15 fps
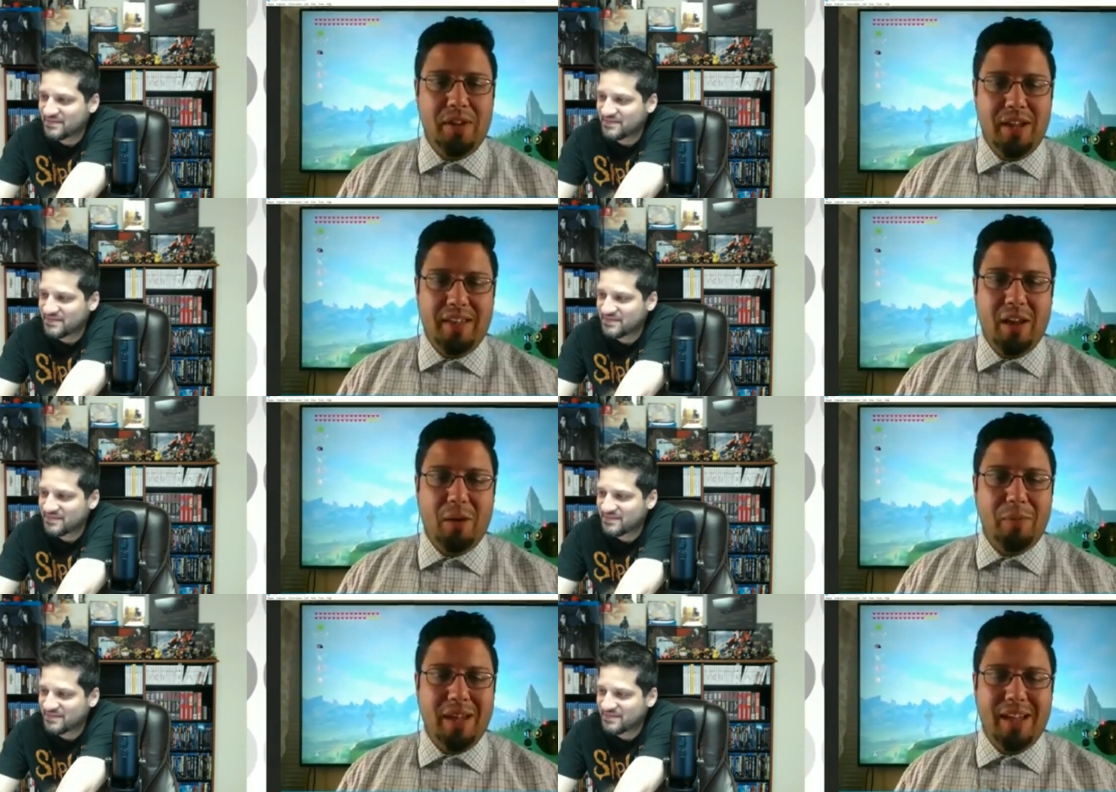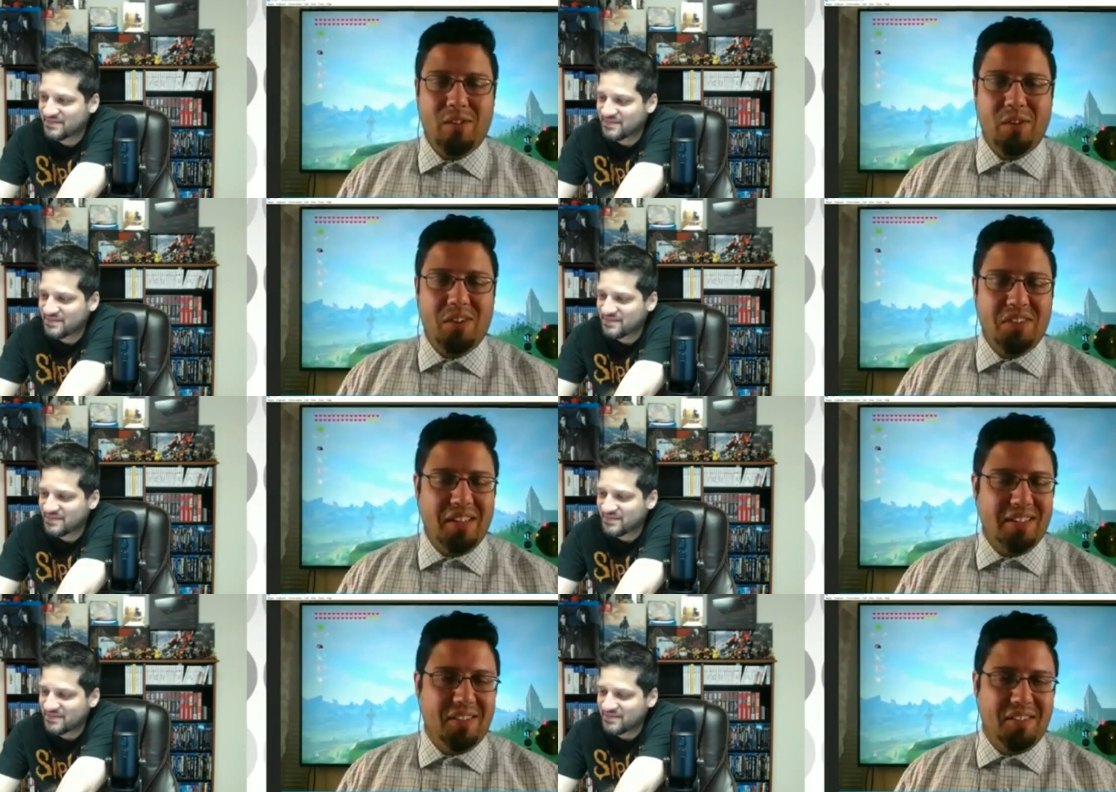Speaker 1: but yeah, that'll be
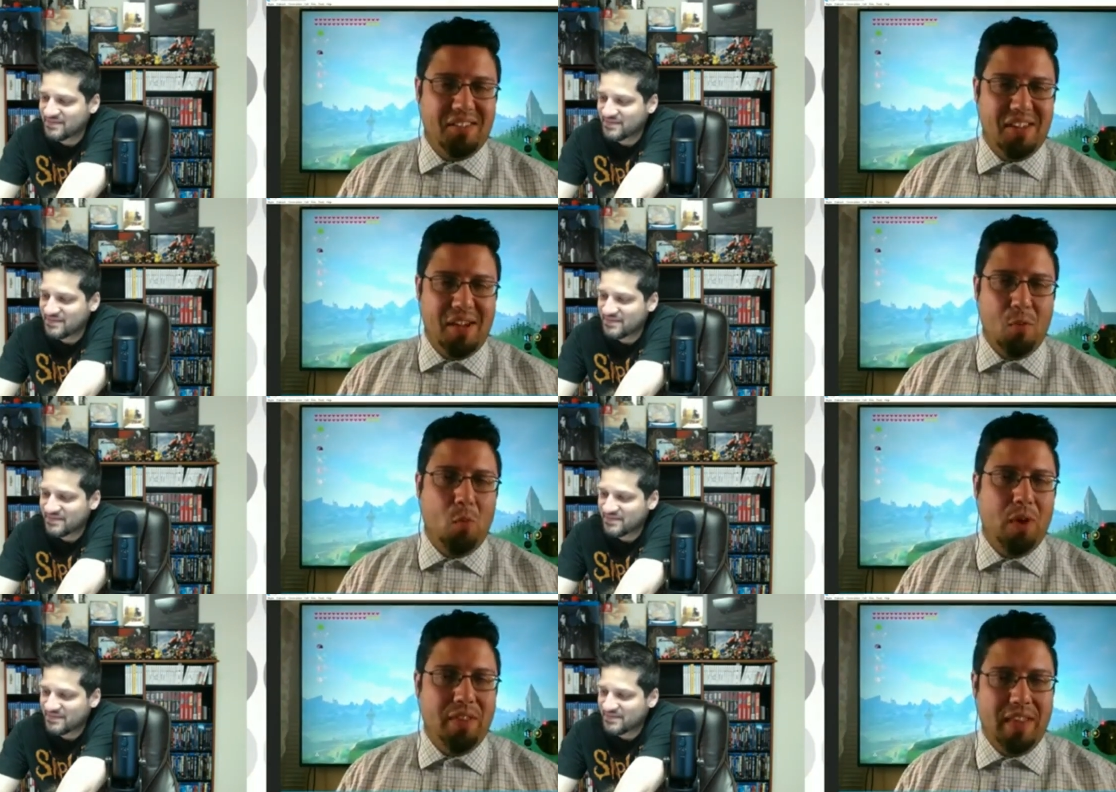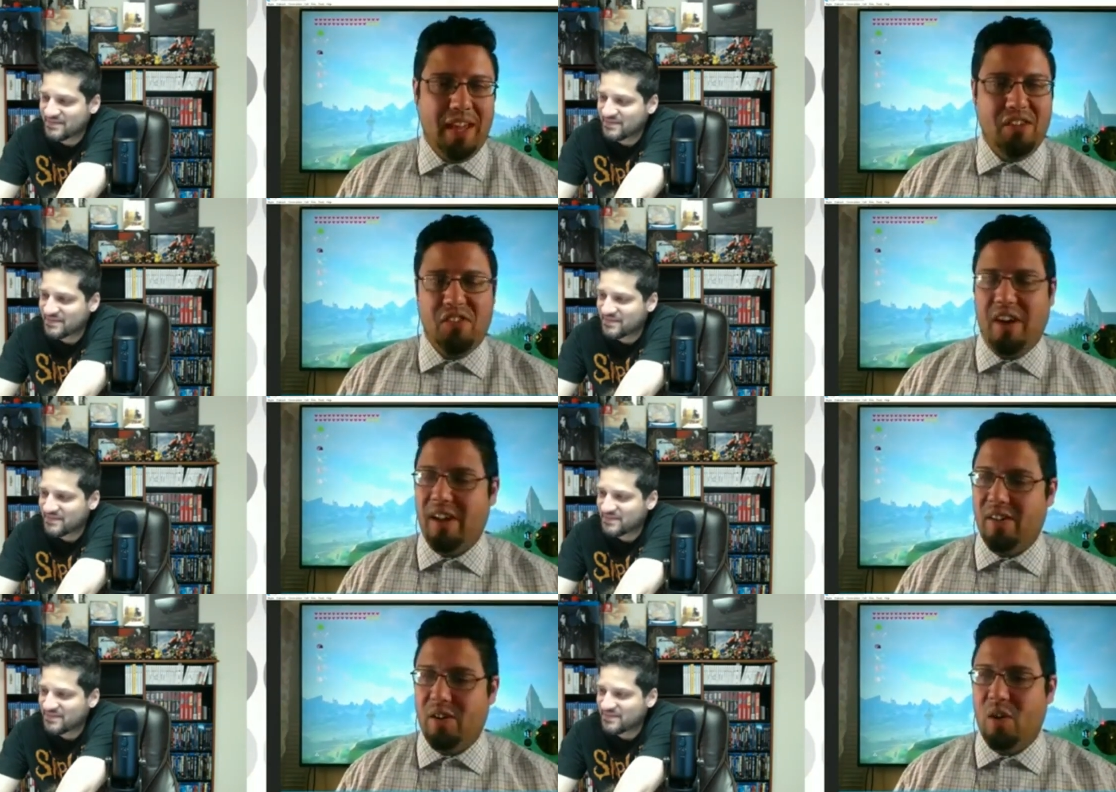interesting to see what they
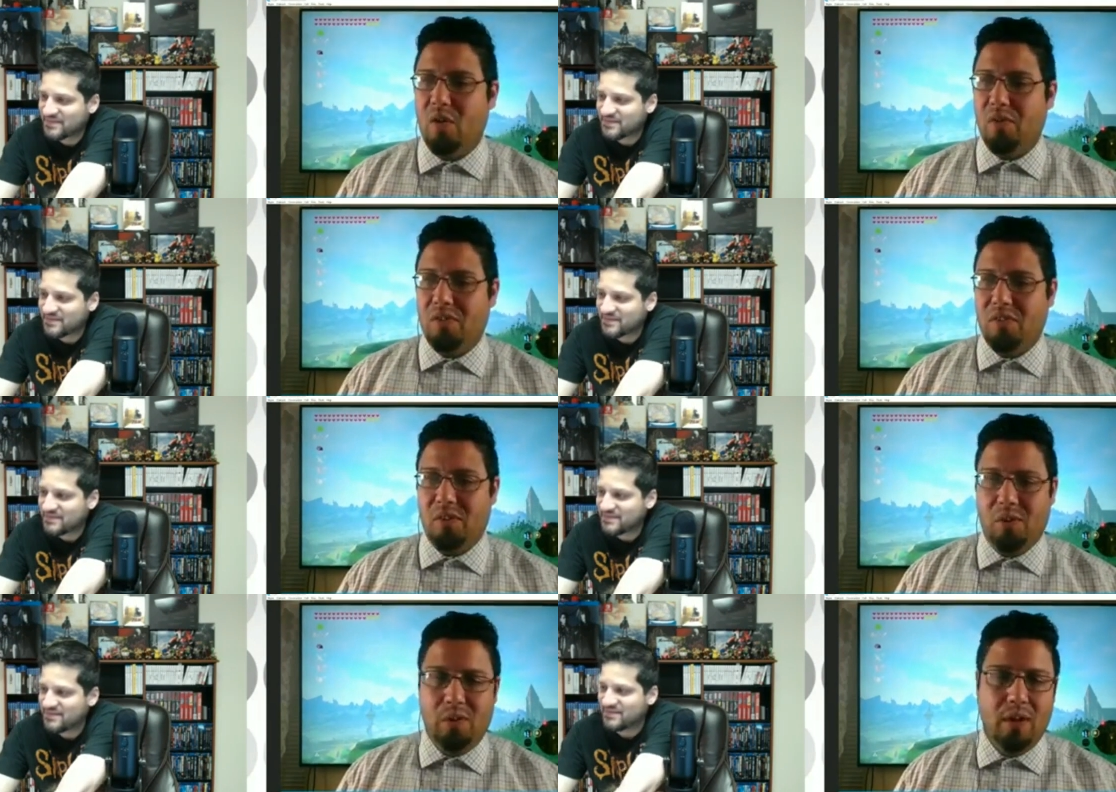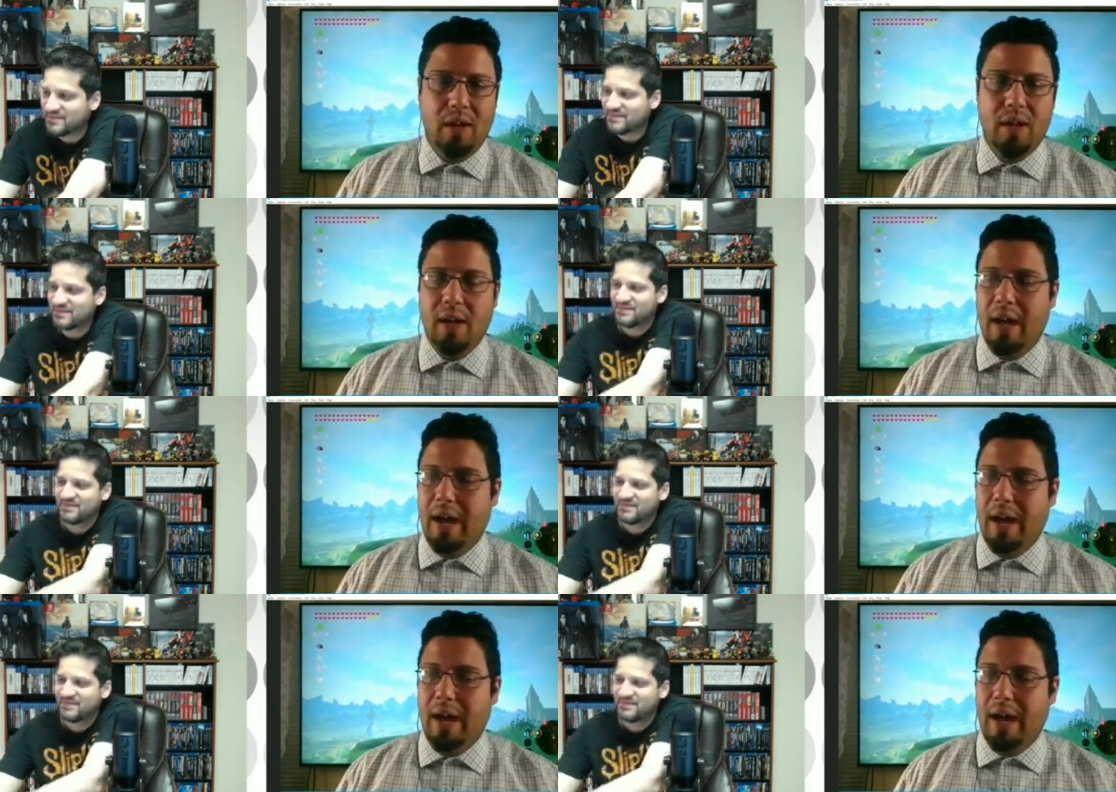change it over to.